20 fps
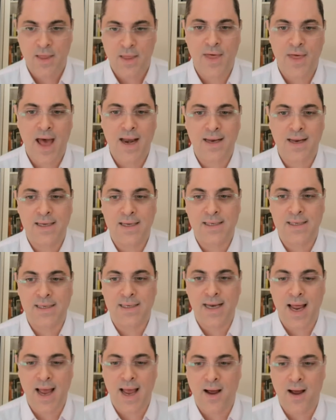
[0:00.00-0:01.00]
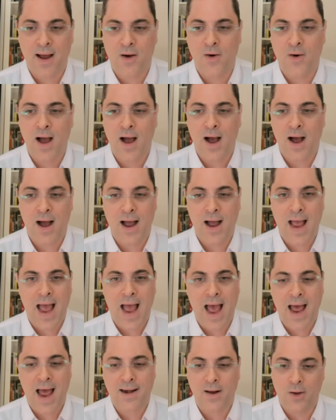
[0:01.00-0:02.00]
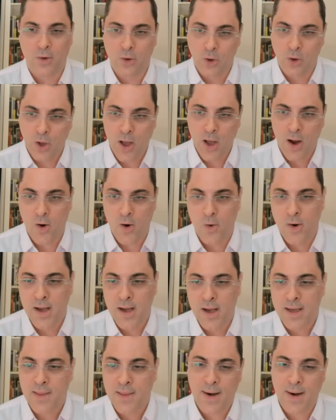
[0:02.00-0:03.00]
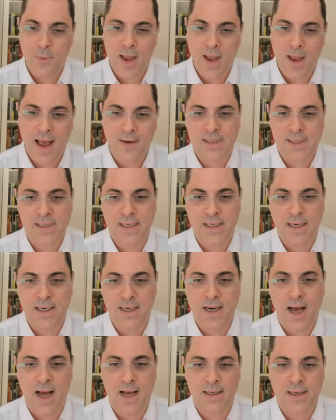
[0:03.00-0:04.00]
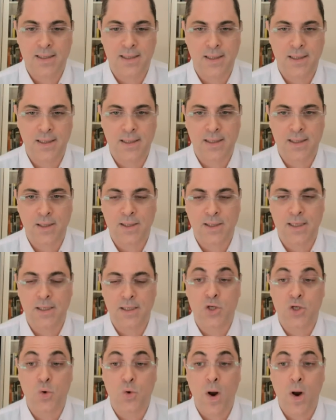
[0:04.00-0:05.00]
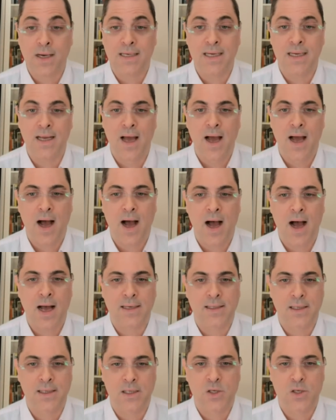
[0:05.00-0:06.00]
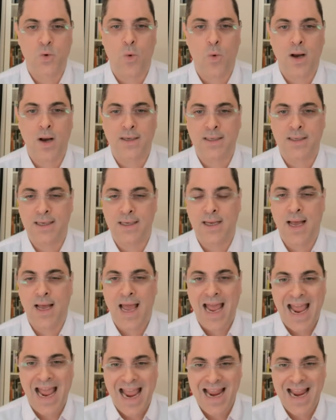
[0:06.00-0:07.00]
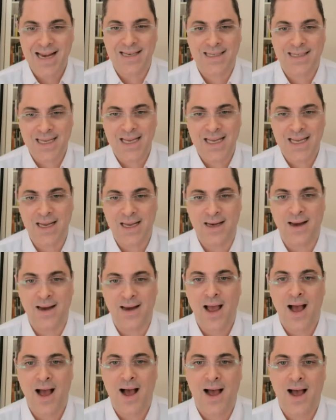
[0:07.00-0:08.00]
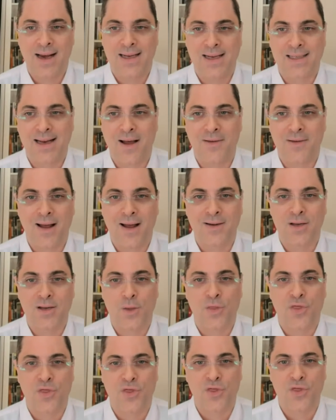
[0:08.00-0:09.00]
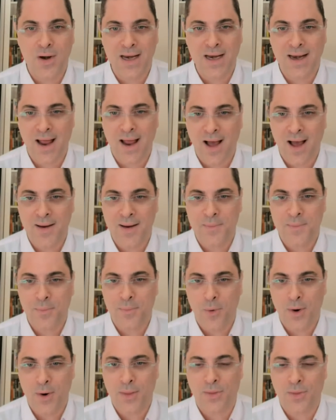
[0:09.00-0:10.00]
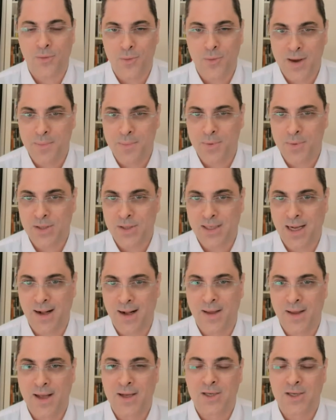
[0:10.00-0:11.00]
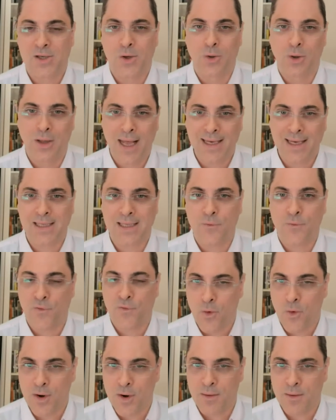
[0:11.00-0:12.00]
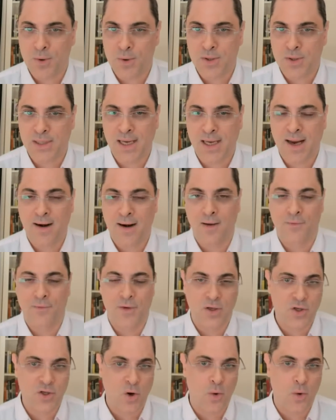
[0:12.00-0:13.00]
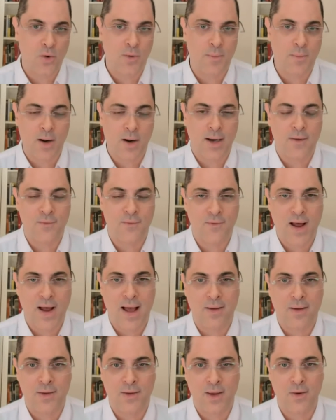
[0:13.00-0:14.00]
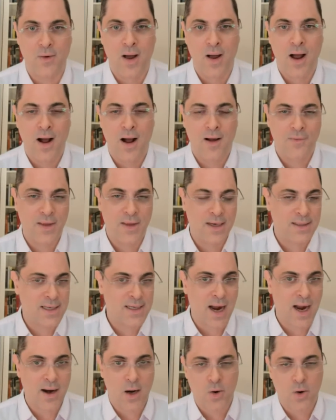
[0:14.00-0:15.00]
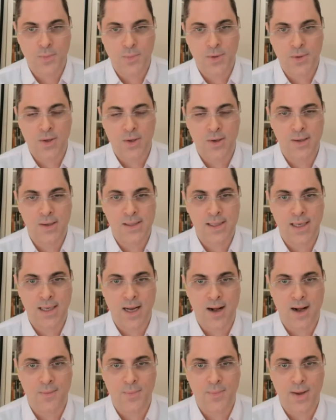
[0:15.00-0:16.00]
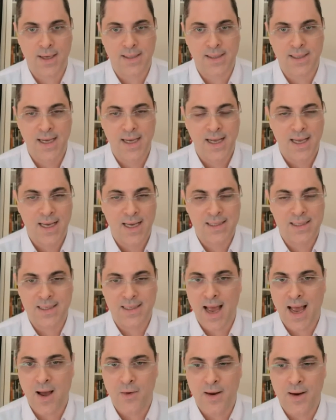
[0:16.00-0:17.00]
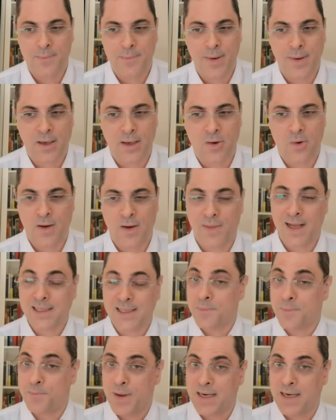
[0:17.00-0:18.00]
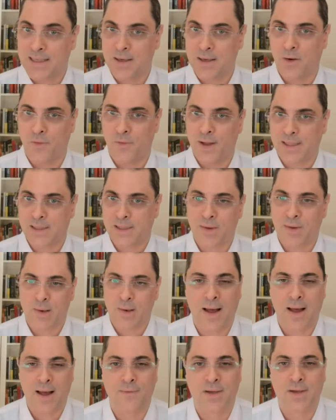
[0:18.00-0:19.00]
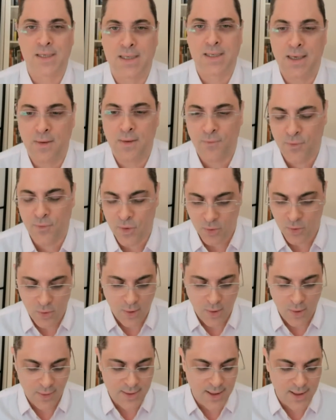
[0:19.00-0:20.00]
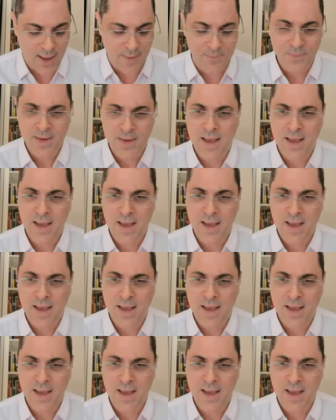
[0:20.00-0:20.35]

That is now uh, at a low that we haven't seen uh, since since 20- uh, since 2018. Uh, it is now down to 39.3%. So less than 40% of the total market value of the entire cryptocurrency complex is now in Bitcoin. That's a big deal. That's something we haven't seen for a long time.